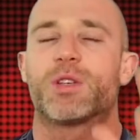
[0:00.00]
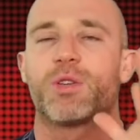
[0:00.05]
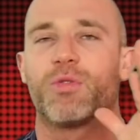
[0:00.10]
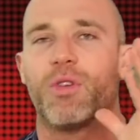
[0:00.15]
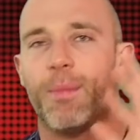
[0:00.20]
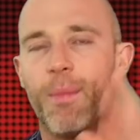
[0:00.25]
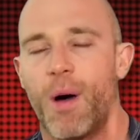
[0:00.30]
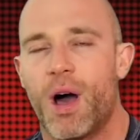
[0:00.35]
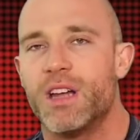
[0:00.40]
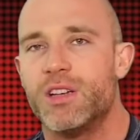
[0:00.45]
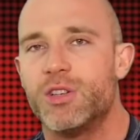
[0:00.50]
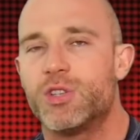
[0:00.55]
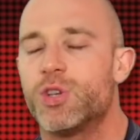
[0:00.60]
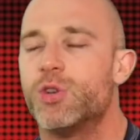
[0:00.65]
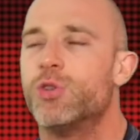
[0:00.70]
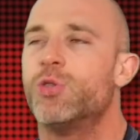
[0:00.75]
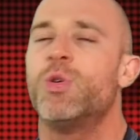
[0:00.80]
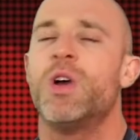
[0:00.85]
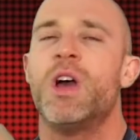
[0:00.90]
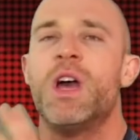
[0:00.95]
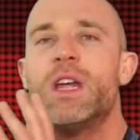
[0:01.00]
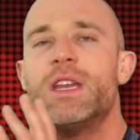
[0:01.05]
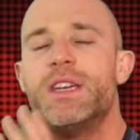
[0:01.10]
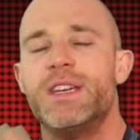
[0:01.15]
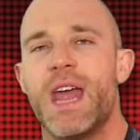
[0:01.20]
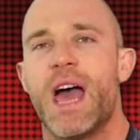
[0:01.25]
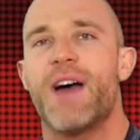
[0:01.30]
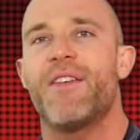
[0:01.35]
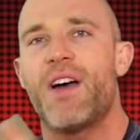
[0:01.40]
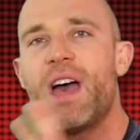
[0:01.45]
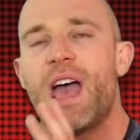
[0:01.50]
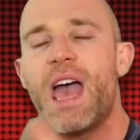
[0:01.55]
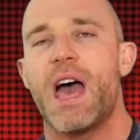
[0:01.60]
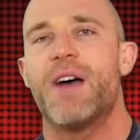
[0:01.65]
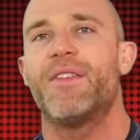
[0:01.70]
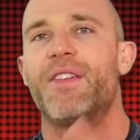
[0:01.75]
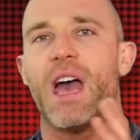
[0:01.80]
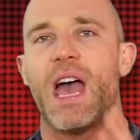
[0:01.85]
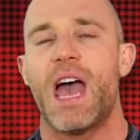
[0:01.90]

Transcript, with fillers: to remind you never, ever,